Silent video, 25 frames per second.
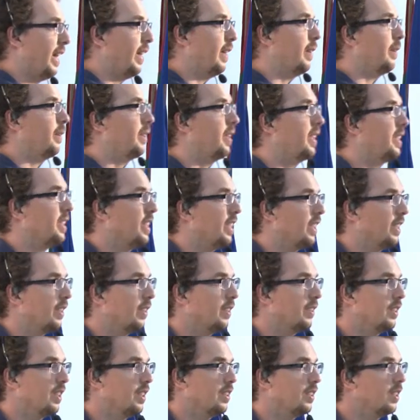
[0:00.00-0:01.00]
how these
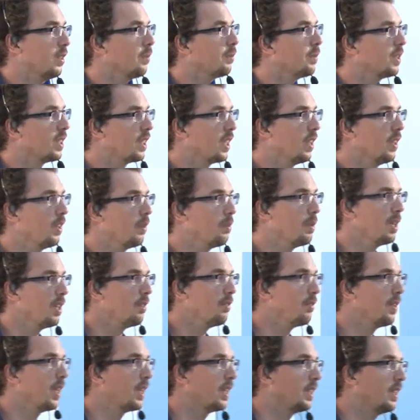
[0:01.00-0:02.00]
ecosystems are going to
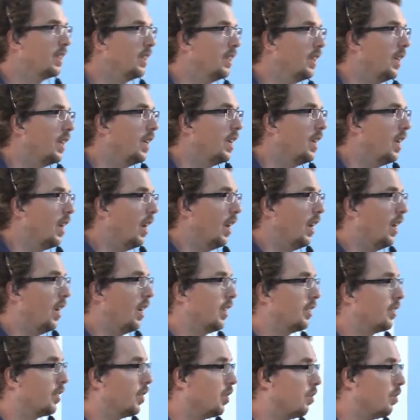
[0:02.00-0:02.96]
be affected uh,